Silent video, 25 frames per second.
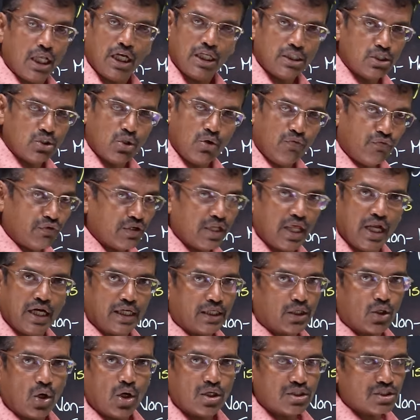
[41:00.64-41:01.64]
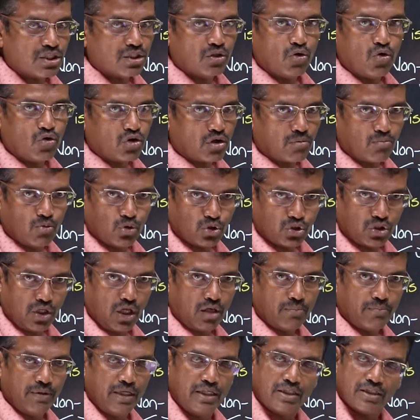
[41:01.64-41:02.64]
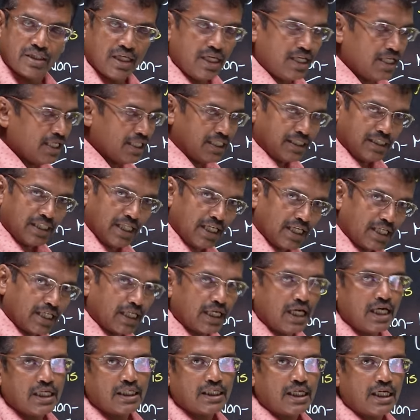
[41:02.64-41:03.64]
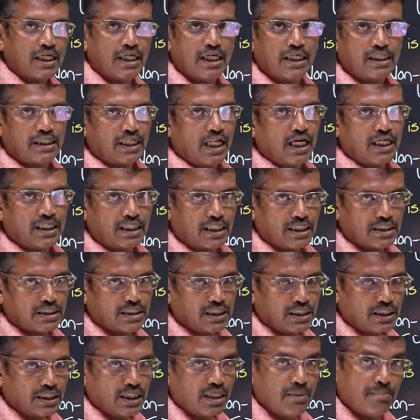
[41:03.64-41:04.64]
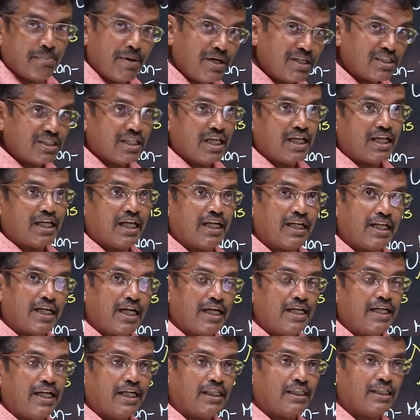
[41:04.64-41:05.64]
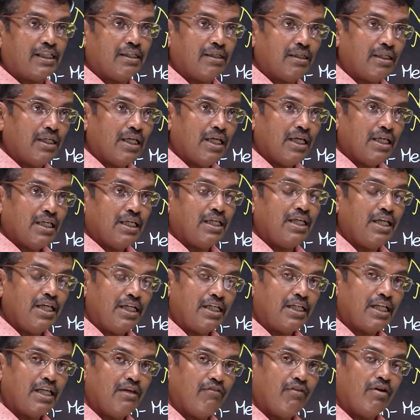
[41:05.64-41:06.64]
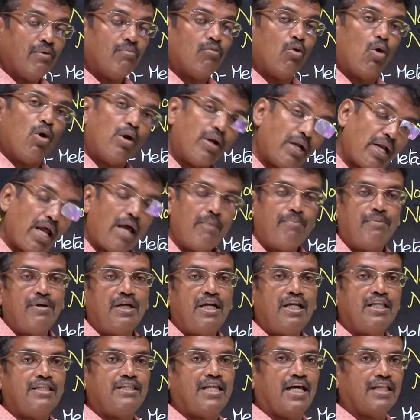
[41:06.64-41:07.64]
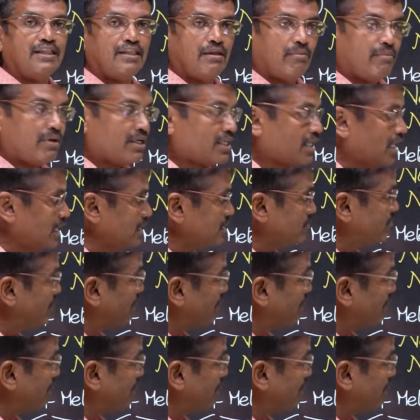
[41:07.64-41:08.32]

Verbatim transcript: There is no free electrons in the outermost orbits. They cannot conduct electricity but they can conduct uh, heat even more rapidly than the metals